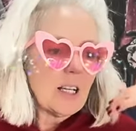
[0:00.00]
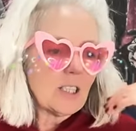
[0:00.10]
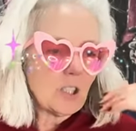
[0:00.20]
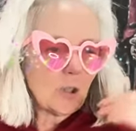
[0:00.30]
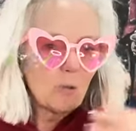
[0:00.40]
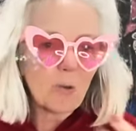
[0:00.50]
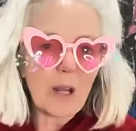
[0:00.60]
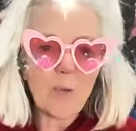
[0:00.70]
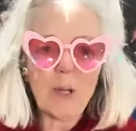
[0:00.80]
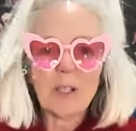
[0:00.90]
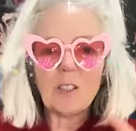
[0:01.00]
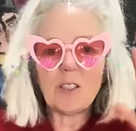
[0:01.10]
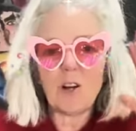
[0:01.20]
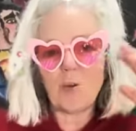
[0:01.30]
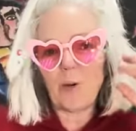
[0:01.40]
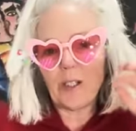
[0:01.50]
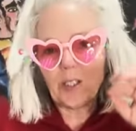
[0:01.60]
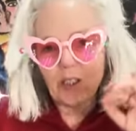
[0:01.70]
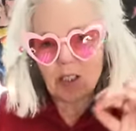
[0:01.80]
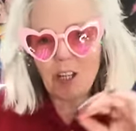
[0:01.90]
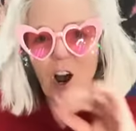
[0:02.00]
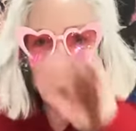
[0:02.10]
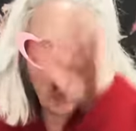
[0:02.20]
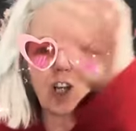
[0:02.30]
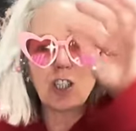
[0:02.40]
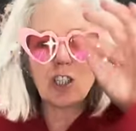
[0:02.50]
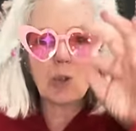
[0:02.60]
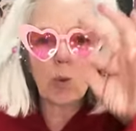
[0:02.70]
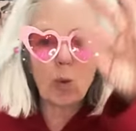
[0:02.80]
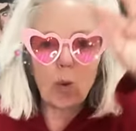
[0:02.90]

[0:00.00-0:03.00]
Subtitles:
it's a great way to start, right? Just hearts,